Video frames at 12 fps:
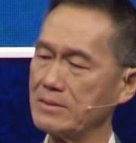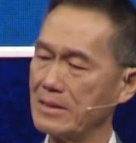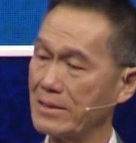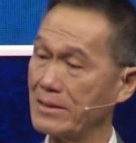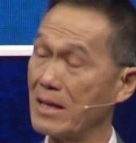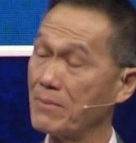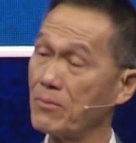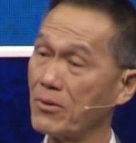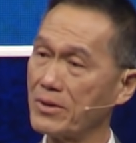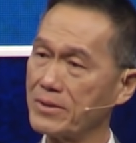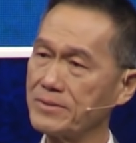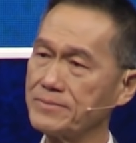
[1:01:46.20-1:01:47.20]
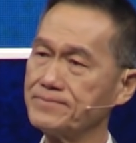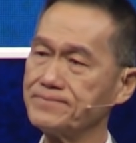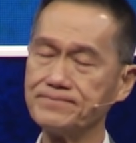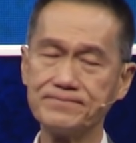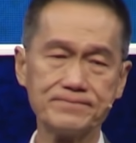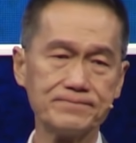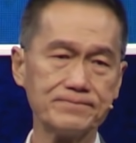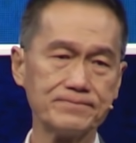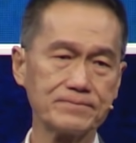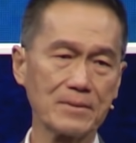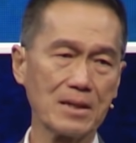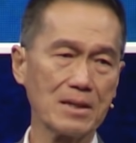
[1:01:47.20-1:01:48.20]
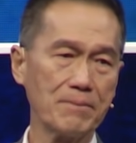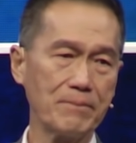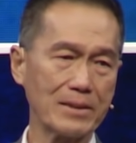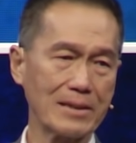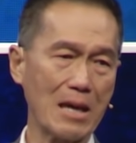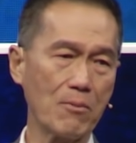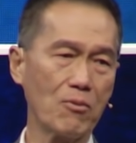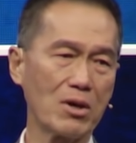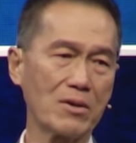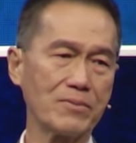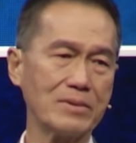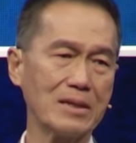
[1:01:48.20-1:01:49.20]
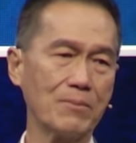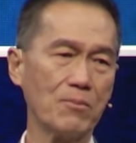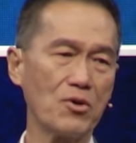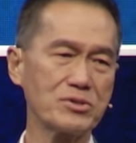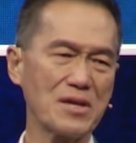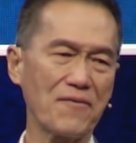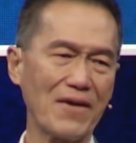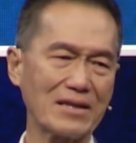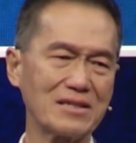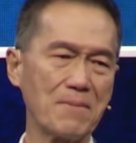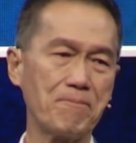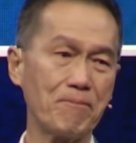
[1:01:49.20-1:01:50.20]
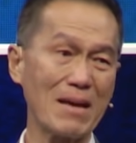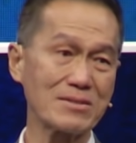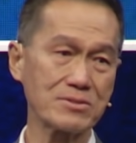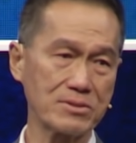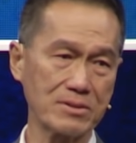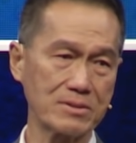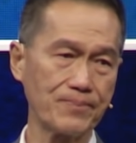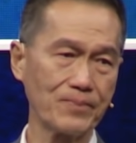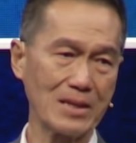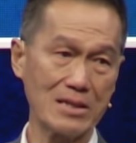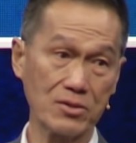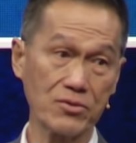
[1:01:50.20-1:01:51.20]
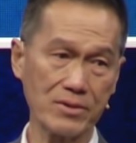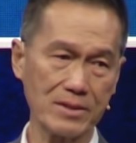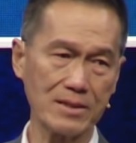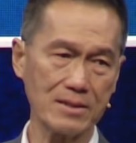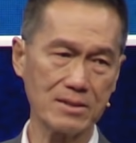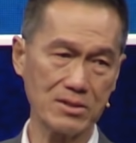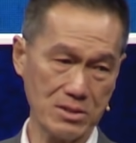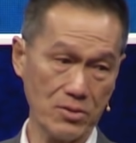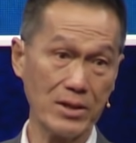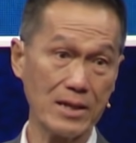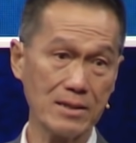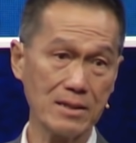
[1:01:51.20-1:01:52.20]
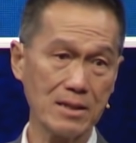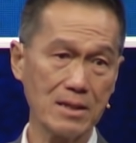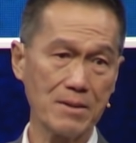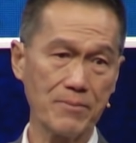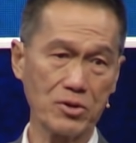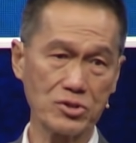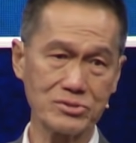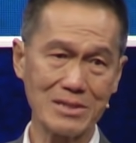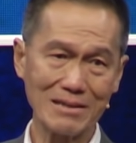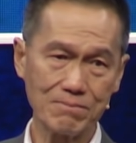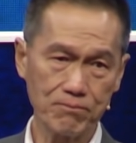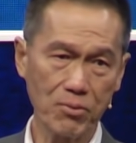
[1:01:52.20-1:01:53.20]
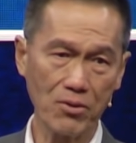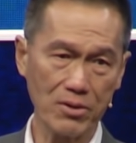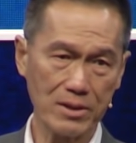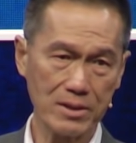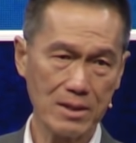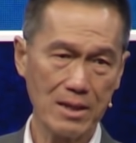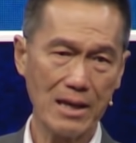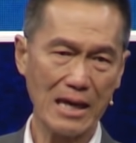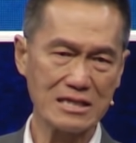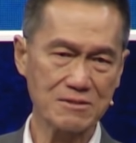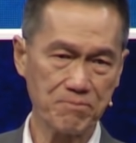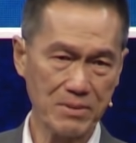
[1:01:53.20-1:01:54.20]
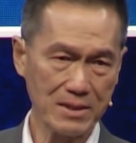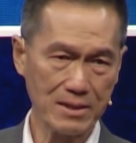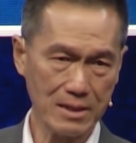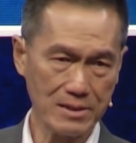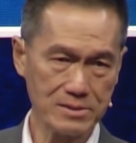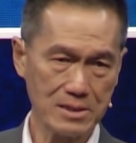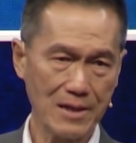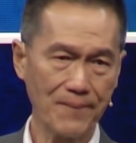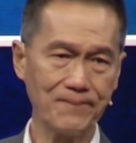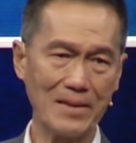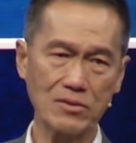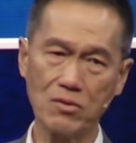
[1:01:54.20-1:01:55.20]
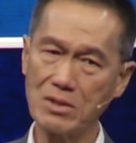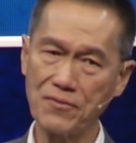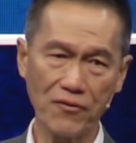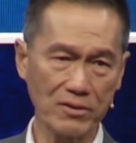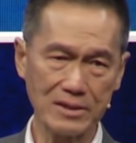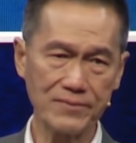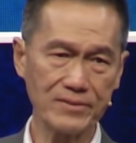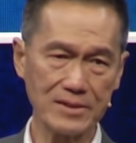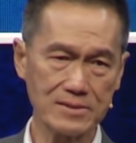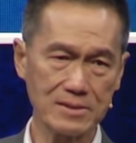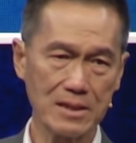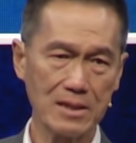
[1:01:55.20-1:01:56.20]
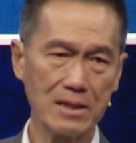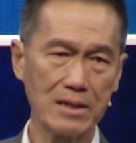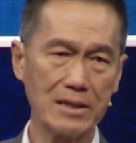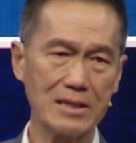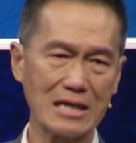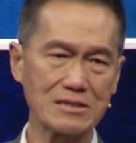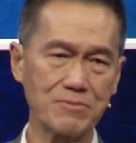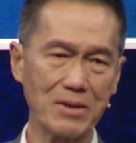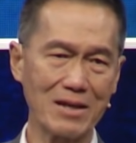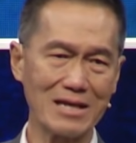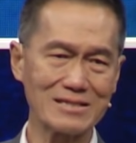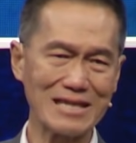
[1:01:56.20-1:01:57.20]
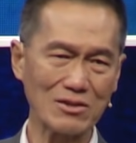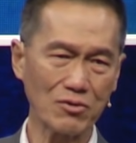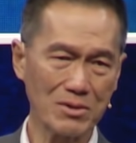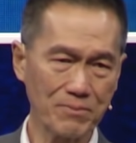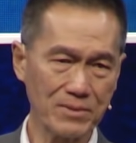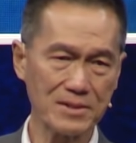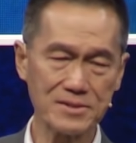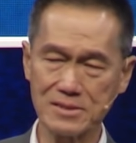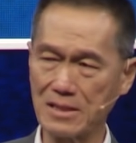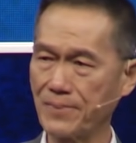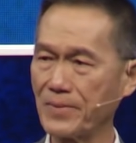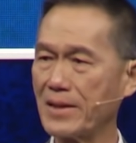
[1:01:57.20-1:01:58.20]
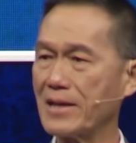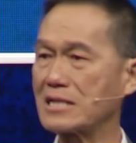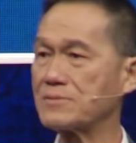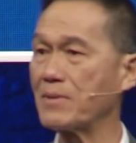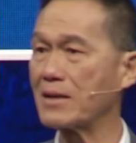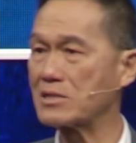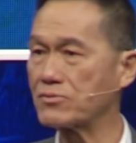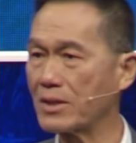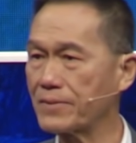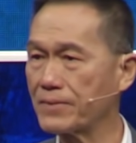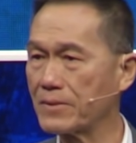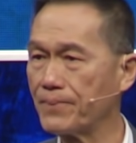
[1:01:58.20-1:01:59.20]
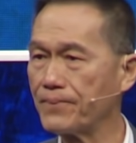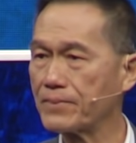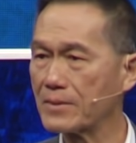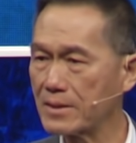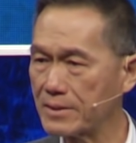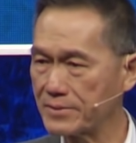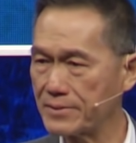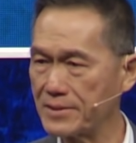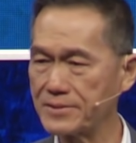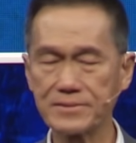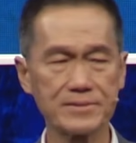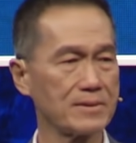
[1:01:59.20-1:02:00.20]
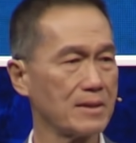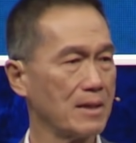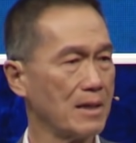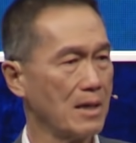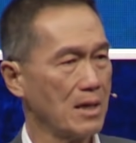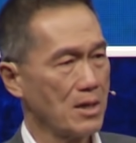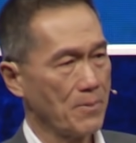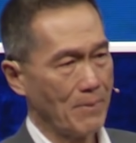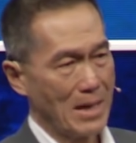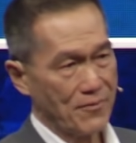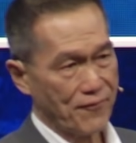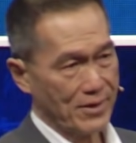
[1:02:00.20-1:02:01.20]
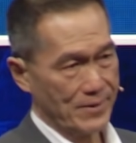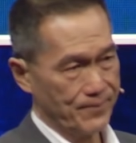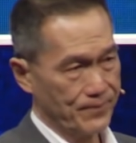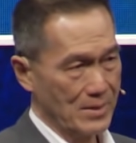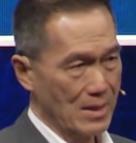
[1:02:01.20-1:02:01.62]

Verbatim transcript: That young boy became one of the most effective pastors in Korea. You know why? Because that boy experienced not only forgiveness, he experienced not only mercy, he experienced what? Grace. My friend,